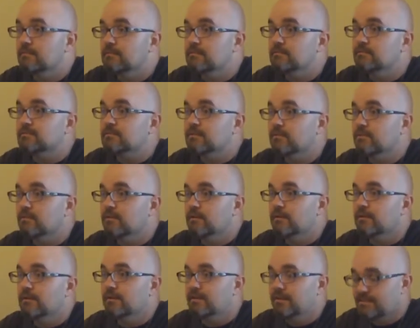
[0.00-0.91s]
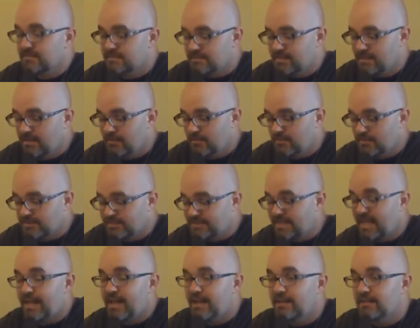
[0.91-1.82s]
So it doesn't say you must
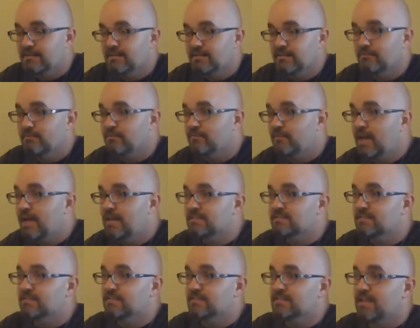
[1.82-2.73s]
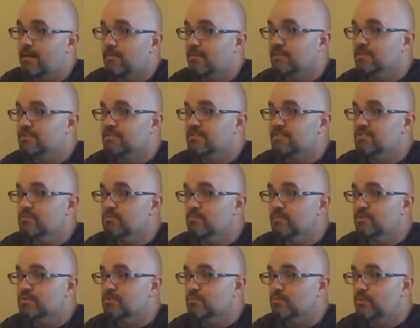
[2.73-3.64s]
fast on the Sabbath. It just says you
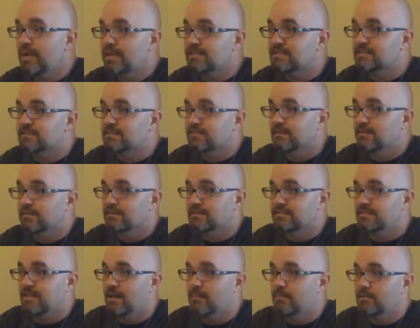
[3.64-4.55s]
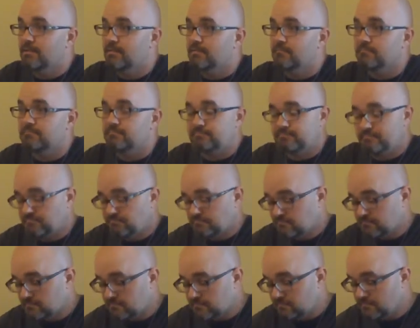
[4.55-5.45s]
must rest on the Sabbath.
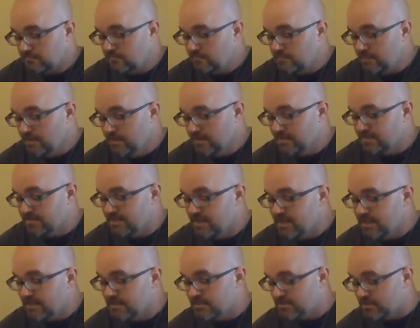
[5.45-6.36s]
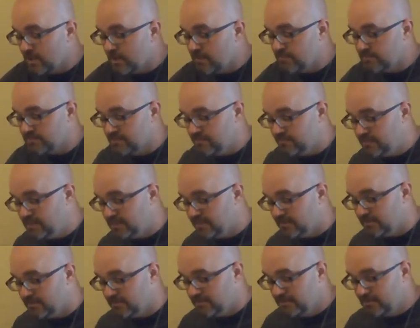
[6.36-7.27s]
It didn't say you had to starve yourself, did
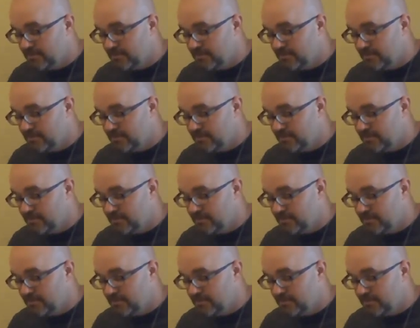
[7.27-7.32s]
it?